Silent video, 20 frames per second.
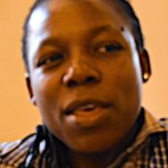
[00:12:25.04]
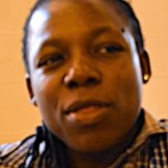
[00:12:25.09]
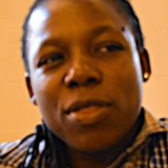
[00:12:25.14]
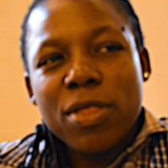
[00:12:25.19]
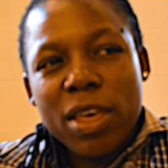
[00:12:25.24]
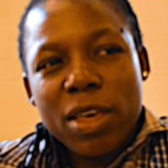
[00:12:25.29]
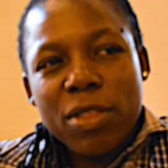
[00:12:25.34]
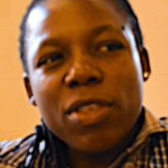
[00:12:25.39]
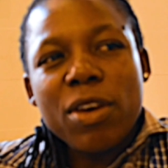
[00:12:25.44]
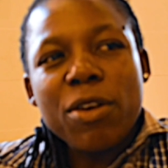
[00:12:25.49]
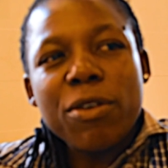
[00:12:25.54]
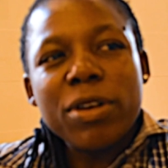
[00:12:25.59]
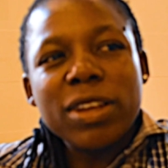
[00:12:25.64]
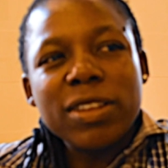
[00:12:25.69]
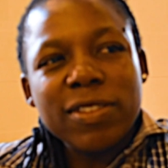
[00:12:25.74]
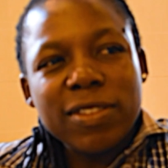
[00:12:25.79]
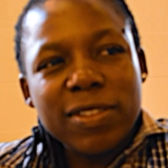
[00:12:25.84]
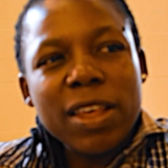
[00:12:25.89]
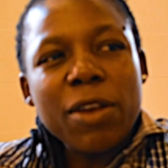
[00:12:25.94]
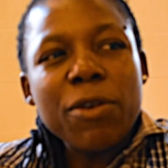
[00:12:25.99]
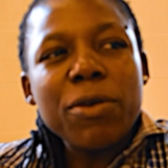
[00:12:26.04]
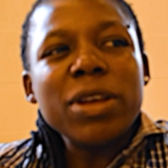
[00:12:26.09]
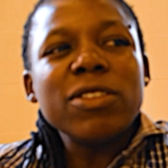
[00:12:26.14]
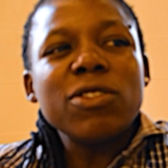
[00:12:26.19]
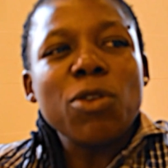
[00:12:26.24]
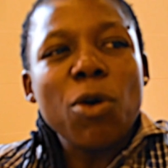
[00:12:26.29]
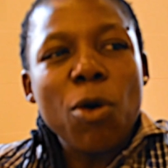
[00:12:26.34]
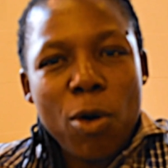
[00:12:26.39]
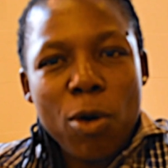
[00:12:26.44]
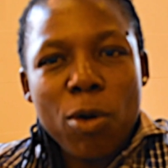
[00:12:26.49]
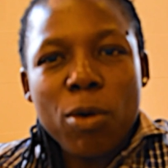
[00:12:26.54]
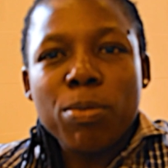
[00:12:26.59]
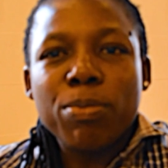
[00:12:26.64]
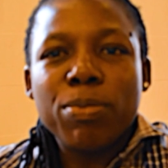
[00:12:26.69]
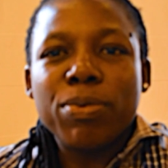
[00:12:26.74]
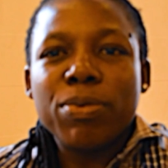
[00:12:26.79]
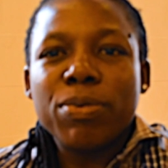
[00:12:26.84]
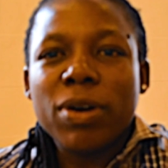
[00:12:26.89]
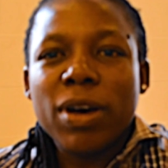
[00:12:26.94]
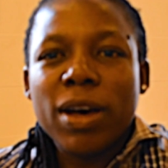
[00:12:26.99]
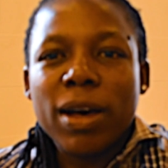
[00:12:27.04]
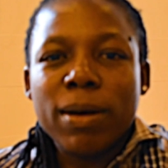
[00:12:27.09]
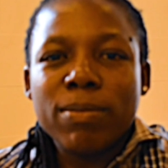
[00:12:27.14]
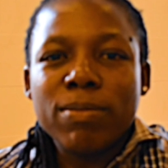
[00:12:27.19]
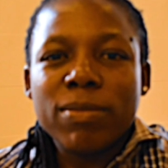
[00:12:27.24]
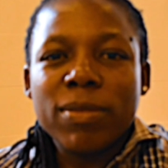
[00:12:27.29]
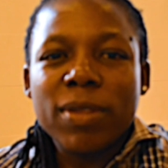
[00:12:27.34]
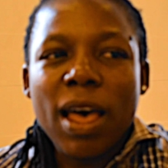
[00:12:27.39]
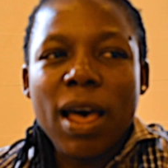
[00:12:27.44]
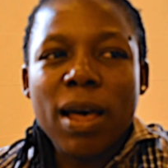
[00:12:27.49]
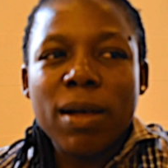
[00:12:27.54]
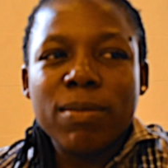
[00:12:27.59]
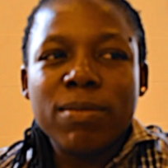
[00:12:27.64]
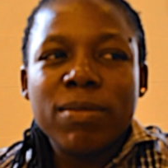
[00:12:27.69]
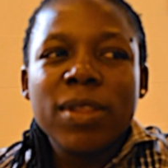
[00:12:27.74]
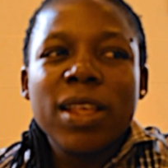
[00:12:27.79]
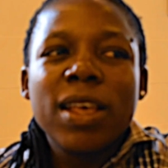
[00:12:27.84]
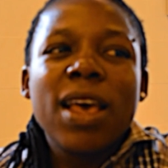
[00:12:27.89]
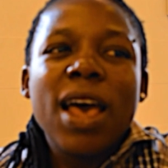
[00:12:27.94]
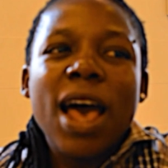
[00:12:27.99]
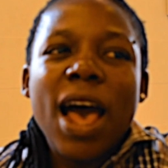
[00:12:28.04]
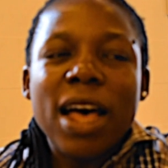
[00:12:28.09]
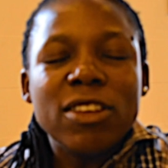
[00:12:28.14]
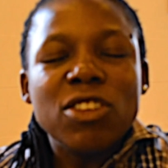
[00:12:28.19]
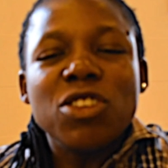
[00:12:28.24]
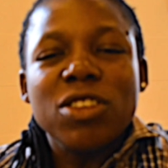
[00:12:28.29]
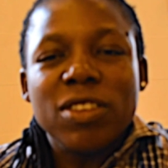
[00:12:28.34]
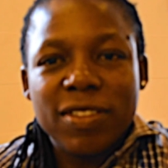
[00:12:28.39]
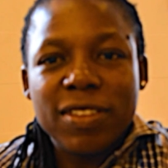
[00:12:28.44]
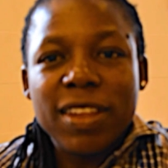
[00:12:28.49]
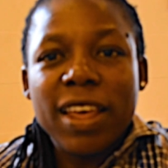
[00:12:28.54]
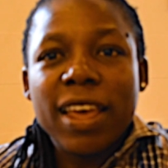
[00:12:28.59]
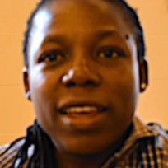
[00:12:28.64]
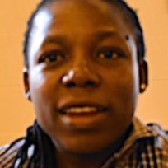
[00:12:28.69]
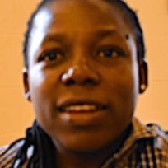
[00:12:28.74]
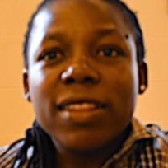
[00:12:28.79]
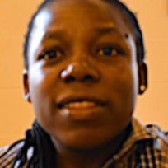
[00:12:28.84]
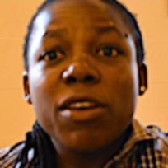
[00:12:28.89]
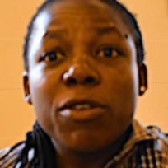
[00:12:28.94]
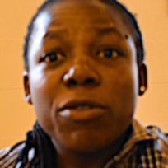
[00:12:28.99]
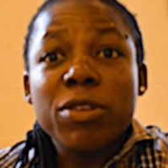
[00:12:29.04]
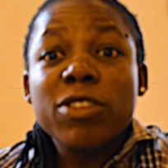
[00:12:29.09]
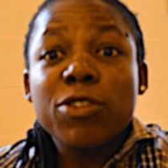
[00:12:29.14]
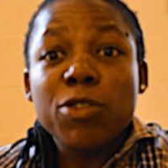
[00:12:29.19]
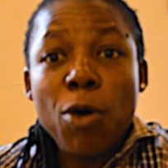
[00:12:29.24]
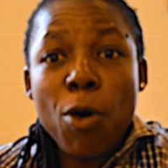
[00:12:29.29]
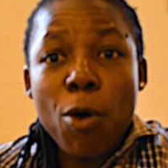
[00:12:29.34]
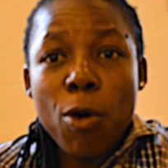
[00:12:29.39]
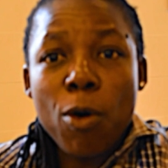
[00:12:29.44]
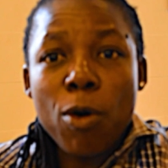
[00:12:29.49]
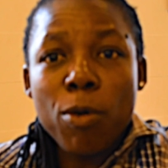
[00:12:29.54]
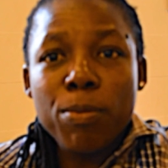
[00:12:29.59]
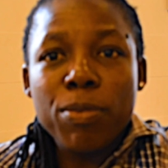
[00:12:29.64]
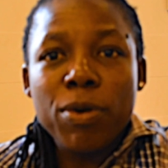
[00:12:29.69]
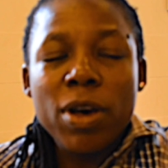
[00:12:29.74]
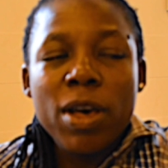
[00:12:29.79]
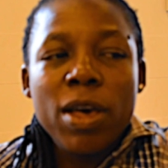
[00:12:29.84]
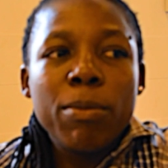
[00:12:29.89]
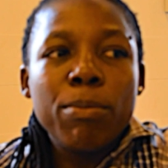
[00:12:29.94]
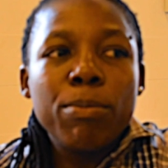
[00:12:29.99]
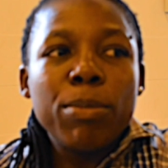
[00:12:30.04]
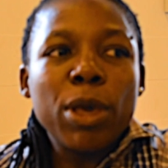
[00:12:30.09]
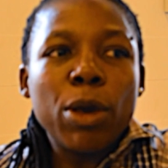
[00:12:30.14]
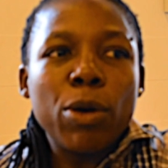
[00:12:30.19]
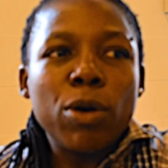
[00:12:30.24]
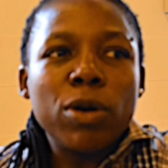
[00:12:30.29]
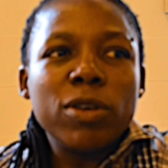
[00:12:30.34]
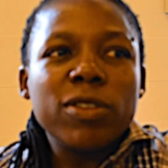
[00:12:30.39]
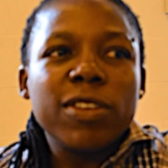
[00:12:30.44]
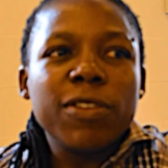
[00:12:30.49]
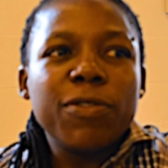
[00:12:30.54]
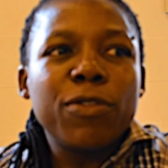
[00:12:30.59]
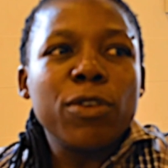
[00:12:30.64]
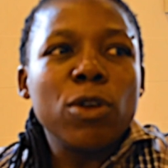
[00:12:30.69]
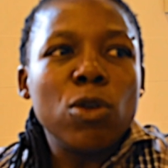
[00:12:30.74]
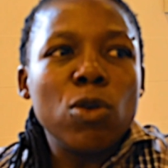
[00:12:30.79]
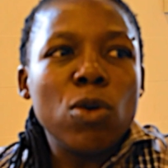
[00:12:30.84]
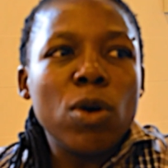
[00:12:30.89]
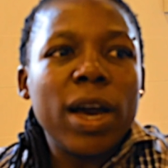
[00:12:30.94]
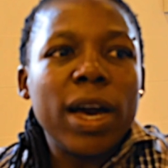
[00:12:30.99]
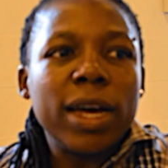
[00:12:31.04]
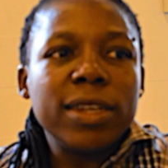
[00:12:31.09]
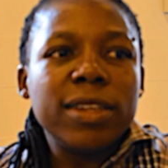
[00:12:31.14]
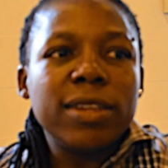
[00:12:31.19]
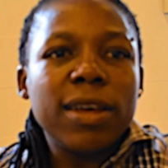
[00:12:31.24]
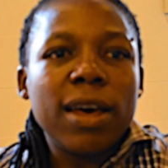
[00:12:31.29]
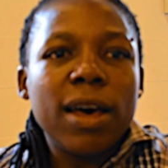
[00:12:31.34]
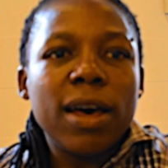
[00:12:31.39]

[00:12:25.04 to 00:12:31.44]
There is hope. As she said, there is hope, because if you look at